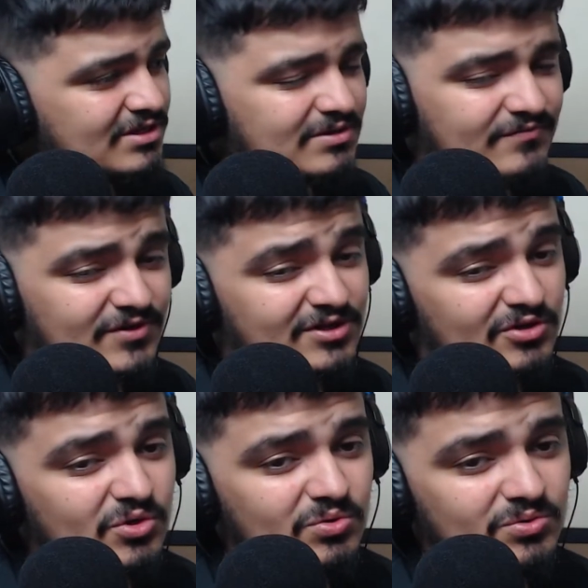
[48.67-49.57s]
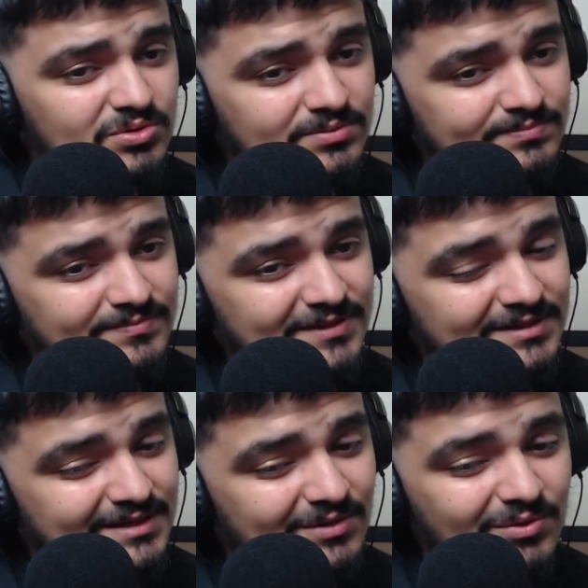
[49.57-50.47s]
If you're new,
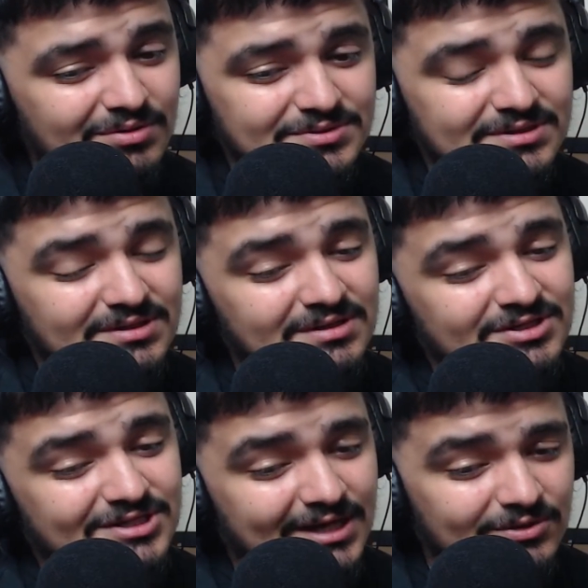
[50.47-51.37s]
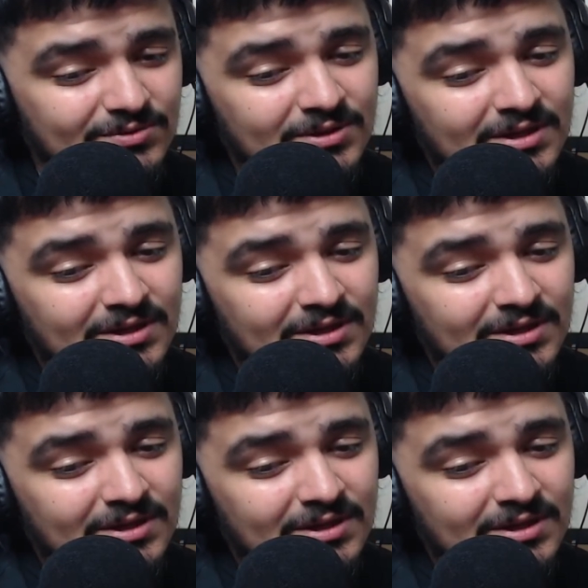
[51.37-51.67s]
then welcome to the channel.